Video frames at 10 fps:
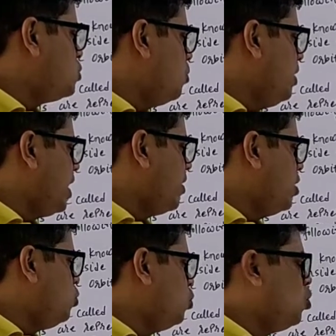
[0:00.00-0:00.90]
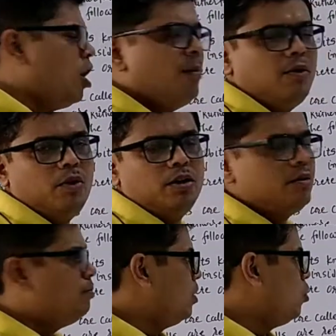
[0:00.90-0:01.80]
So we can write 2,
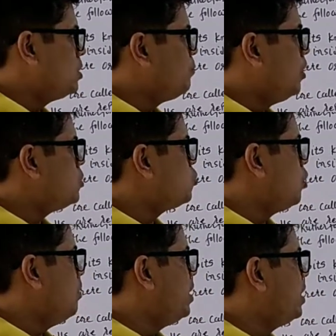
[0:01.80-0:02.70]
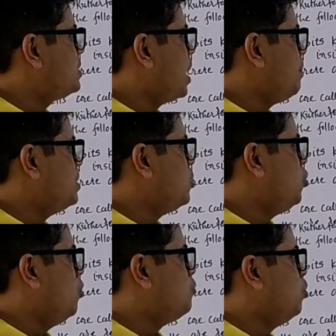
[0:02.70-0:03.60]
1 because first orbit has
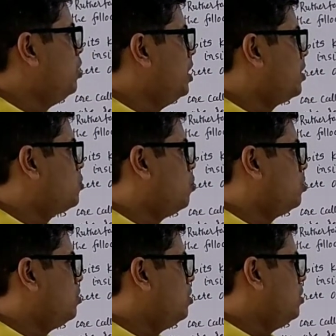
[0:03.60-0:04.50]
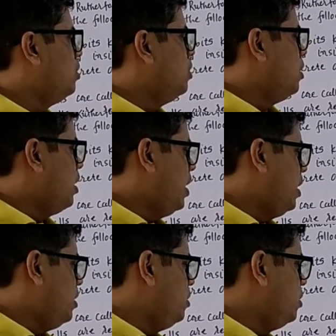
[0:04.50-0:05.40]
capacity of 2 electron.
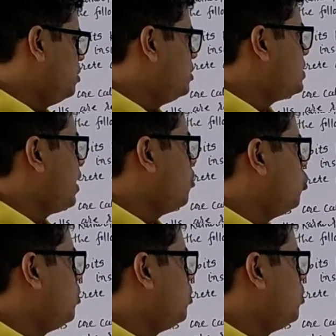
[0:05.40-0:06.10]
And the second